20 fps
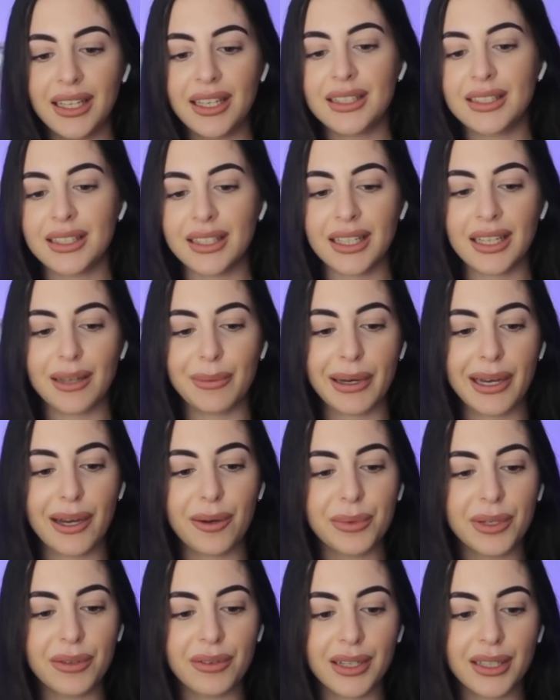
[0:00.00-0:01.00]
He's thinking
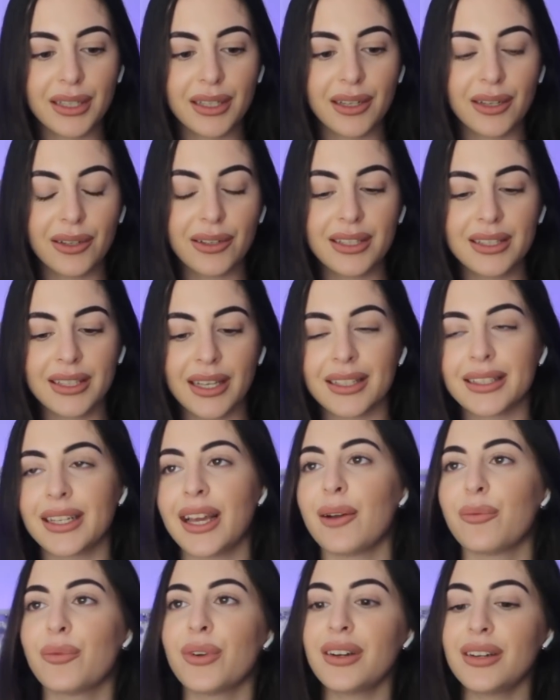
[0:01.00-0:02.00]
about me right now. He's like,
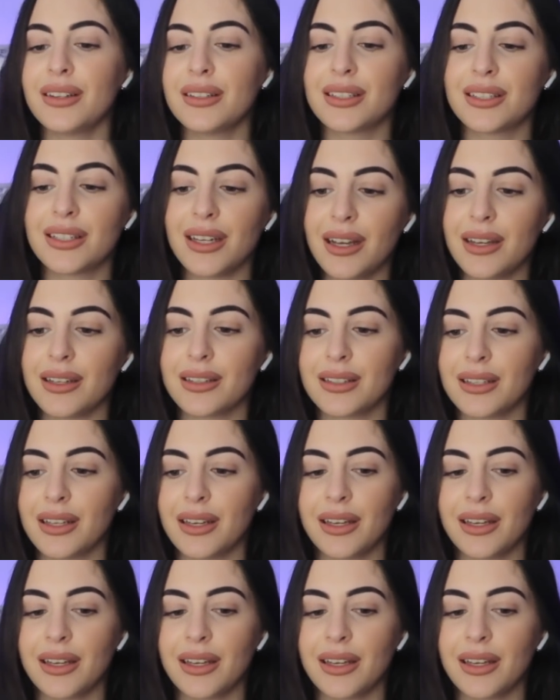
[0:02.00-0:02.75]
damn, where is Jess?